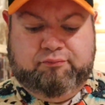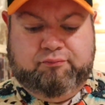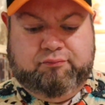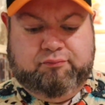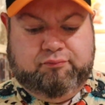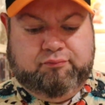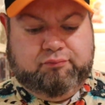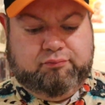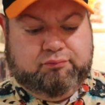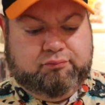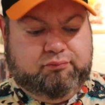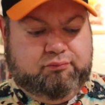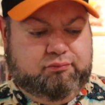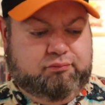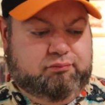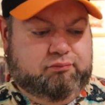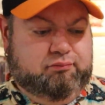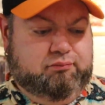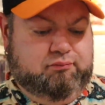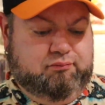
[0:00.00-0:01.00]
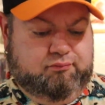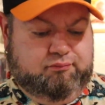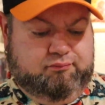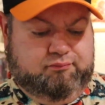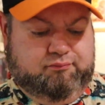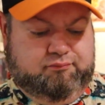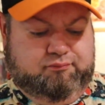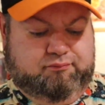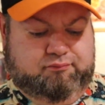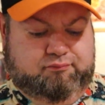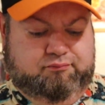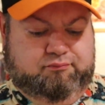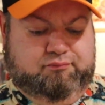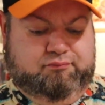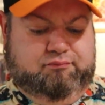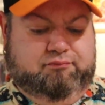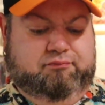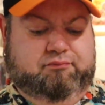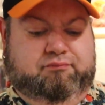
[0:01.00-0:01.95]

(silence)